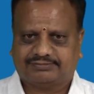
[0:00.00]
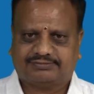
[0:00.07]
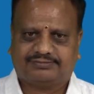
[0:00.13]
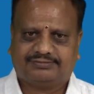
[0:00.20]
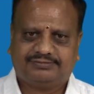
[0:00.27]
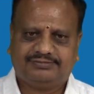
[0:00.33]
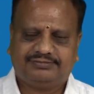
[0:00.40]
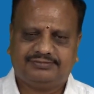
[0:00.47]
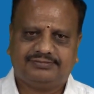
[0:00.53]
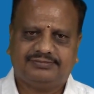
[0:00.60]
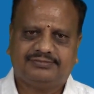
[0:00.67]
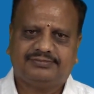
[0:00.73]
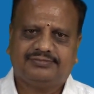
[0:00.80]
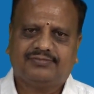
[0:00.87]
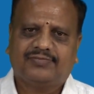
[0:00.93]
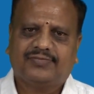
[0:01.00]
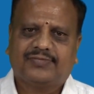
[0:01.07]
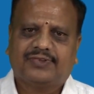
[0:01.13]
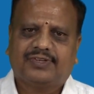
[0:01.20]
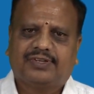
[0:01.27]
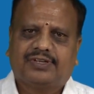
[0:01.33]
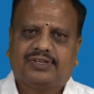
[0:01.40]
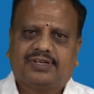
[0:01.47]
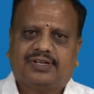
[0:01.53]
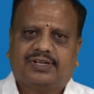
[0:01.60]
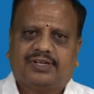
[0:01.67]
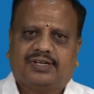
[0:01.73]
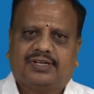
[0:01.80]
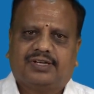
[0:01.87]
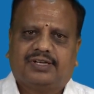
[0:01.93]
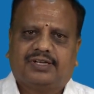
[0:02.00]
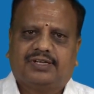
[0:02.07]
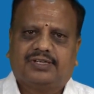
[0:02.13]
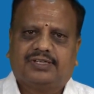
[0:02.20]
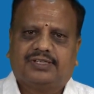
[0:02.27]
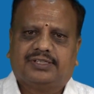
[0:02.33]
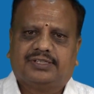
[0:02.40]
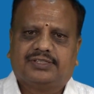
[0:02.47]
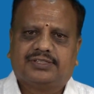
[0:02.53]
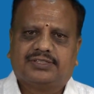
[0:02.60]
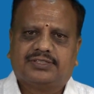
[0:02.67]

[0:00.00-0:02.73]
(silence)